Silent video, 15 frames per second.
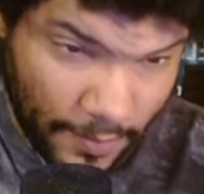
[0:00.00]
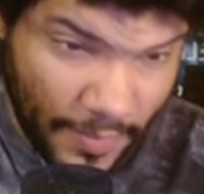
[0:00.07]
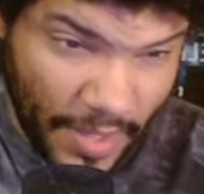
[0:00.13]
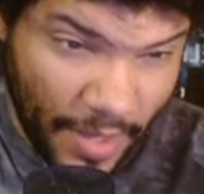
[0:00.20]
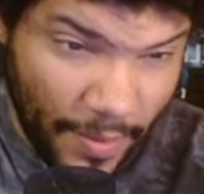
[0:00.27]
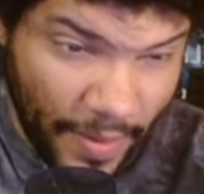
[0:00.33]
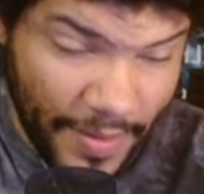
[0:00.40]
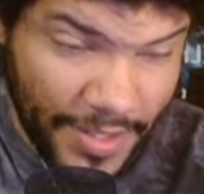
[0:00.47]

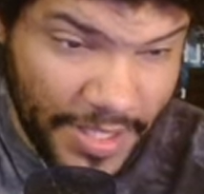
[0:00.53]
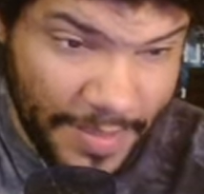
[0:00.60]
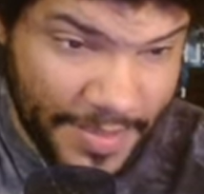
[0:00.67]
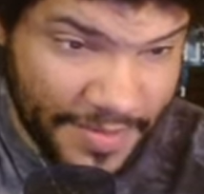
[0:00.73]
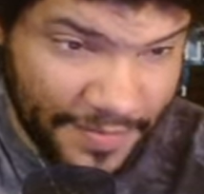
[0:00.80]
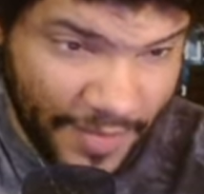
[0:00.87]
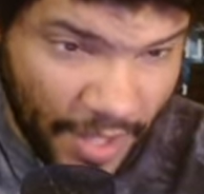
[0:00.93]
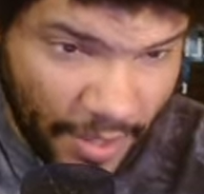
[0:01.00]
While this ship is
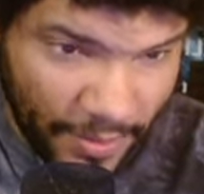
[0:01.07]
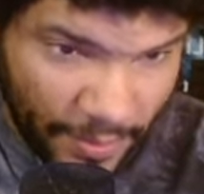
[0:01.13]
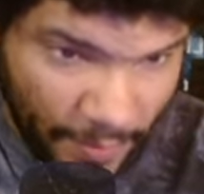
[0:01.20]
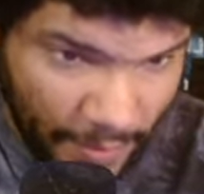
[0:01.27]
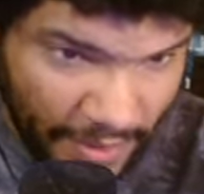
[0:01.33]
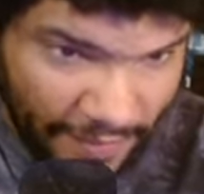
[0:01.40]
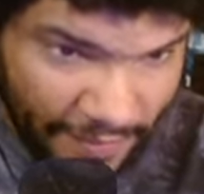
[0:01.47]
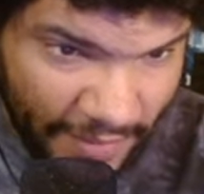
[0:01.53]
afloat,
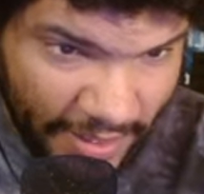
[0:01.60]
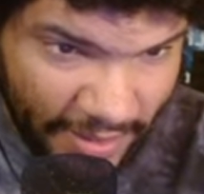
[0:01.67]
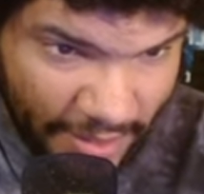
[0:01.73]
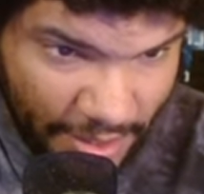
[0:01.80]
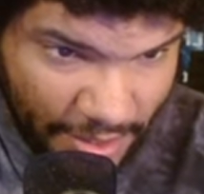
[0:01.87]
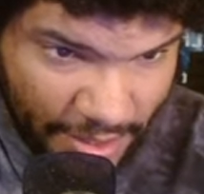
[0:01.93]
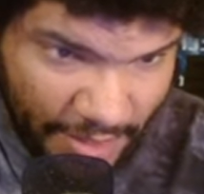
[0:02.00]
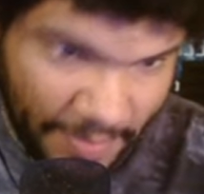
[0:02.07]
when a fleet
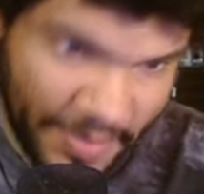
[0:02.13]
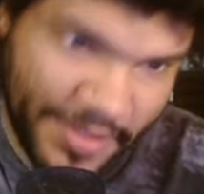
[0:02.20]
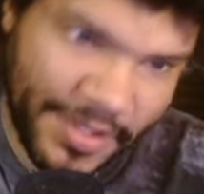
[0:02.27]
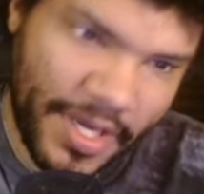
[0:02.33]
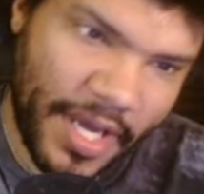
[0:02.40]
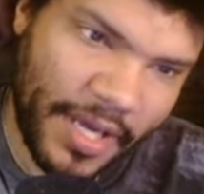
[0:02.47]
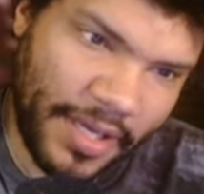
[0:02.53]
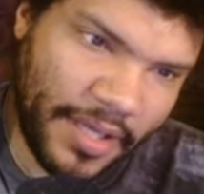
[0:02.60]
this ship is
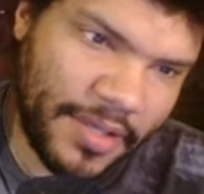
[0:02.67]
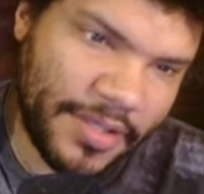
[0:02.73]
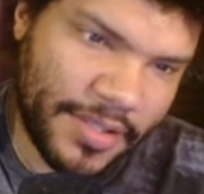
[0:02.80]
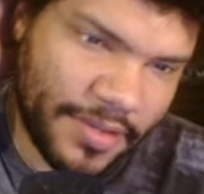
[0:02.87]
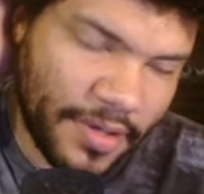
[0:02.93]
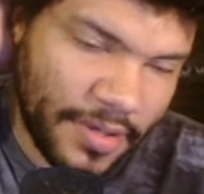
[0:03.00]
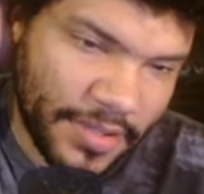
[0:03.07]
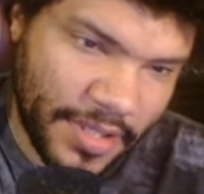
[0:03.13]
not in
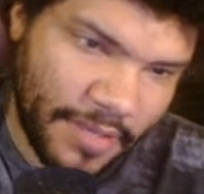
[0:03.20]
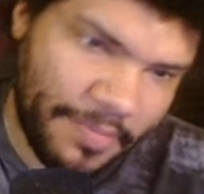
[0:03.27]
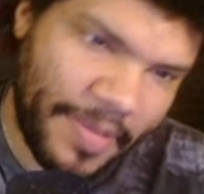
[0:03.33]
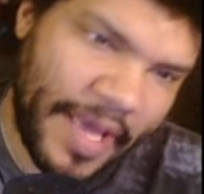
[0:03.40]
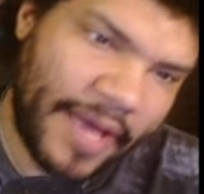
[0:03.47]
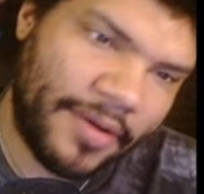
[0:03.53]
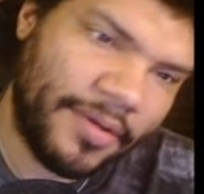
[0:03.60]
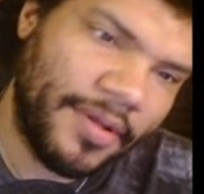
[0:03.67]
starts a
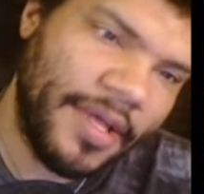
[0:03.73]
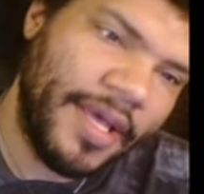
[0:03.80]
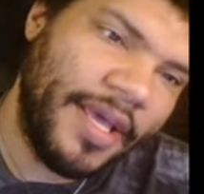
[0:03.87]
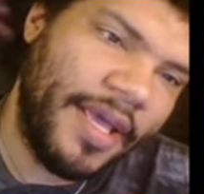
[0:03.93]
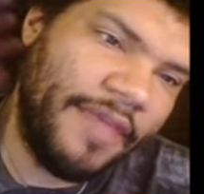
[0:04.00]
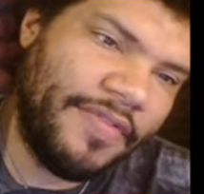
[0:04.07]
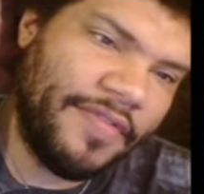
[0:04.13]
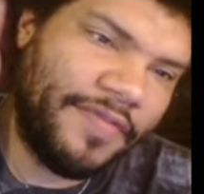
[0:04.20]
battle,
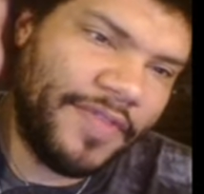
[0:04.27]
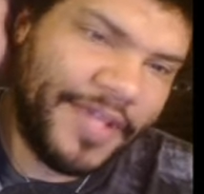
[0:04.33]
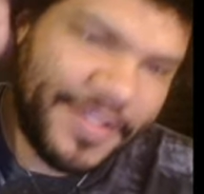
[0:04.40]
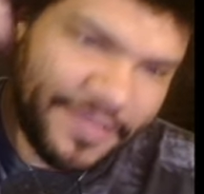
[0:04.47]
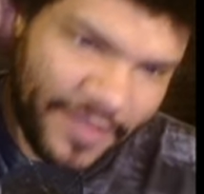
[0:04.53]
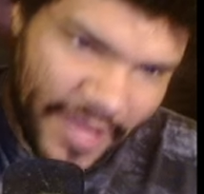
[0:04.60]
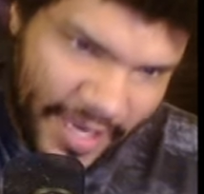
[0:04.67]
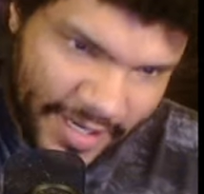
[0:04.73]
if the fleet's
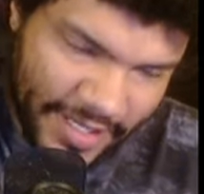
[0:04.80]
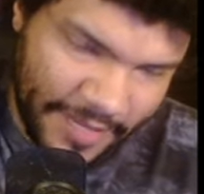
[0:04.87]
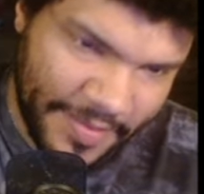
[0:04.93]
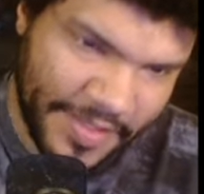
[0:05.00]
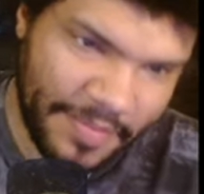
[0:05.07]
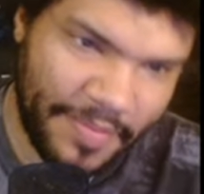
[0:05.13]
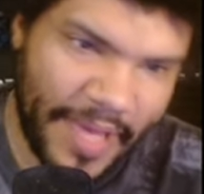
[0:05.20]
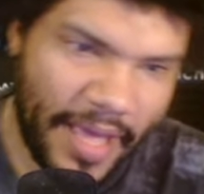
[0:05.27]
flagship
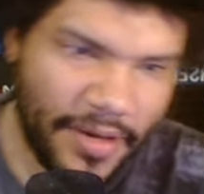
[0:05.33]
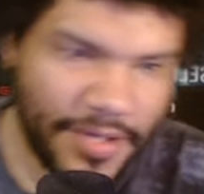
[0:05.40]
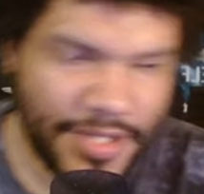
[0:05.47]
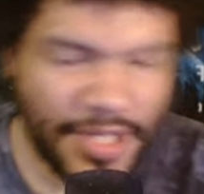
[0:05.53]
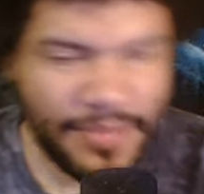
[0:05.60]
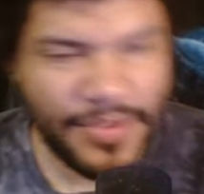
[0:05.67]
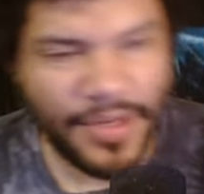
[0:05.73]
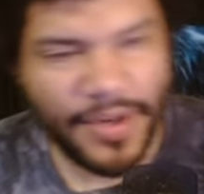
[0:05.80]
is a
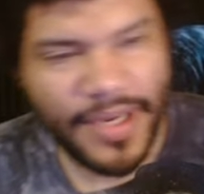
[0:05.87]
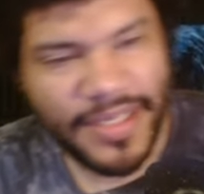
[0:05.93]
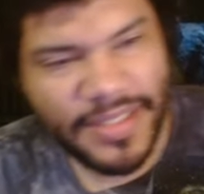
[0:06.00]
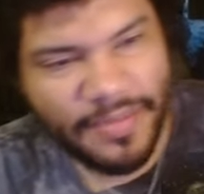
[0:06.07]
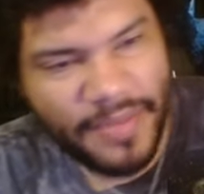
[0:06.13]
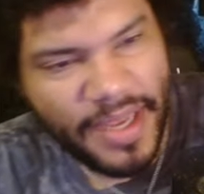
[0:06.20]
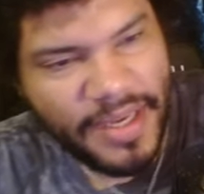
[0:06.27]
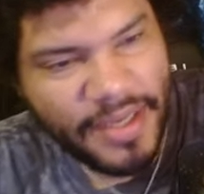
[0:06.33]
battleship, decrease the
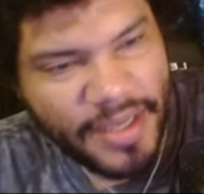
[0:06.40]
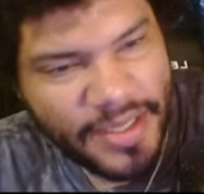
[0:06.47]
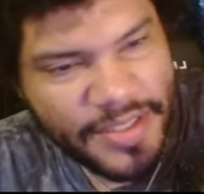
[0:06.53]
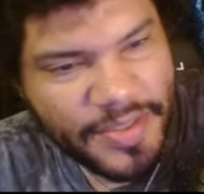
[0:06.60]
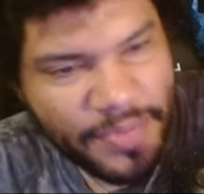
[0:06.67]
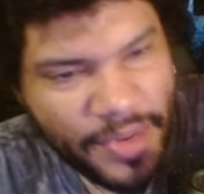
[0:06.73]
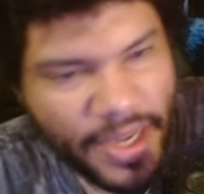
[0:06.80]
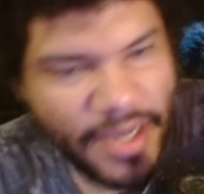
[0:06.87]
main gun
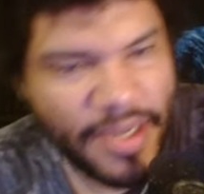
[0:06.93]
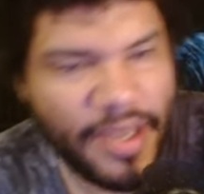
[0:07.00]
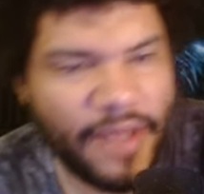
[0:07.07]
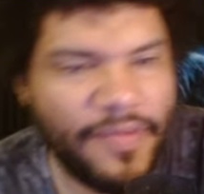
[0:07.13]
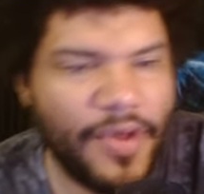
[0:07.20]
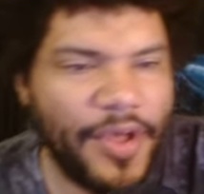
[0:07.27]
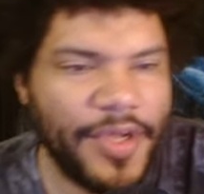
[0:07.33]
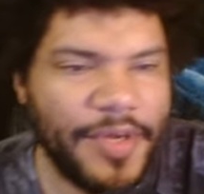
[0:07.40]
spread of
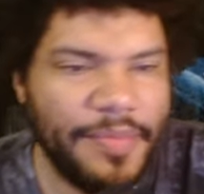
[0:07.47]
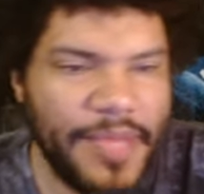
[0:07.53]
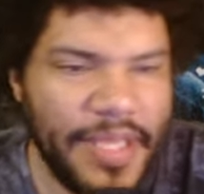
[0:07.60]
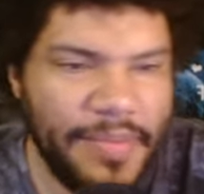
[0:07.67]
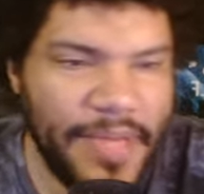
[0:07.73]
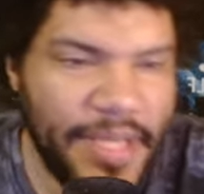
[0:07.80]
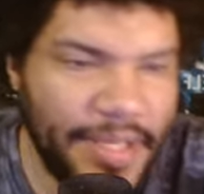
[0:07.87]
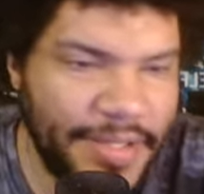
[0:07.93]
all your
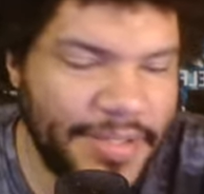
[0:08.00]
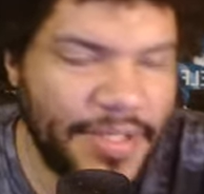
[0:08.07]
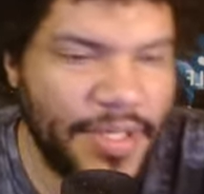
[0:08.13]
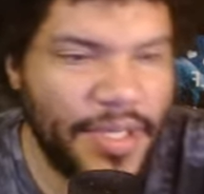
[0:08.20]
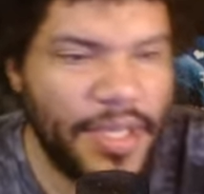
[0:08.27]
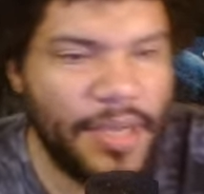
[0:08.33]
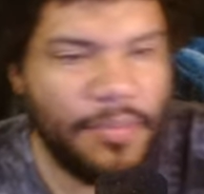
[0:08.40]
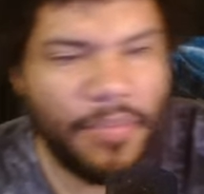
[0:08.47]
BBs
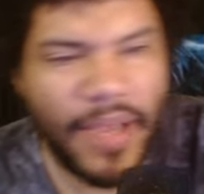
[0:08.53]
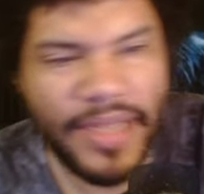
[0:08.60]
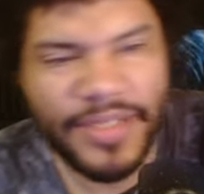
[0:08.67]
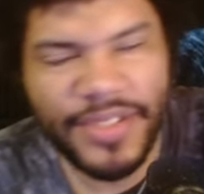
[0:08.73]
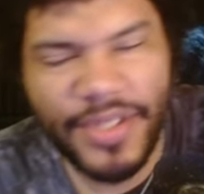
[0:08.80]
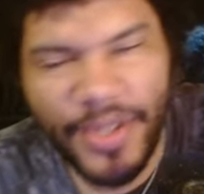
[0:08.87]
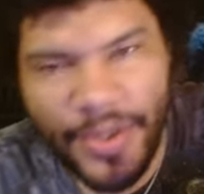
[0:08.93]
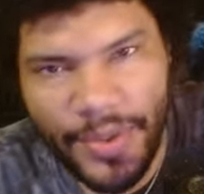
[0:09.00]
by
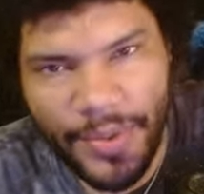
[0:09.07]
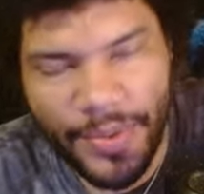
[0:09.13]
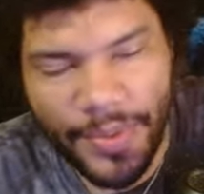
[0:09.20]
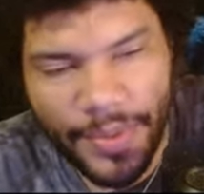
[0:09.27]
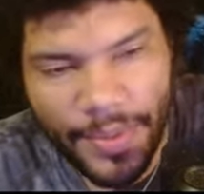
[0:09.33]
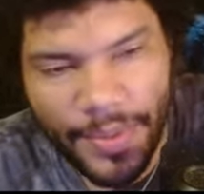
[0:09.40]
two.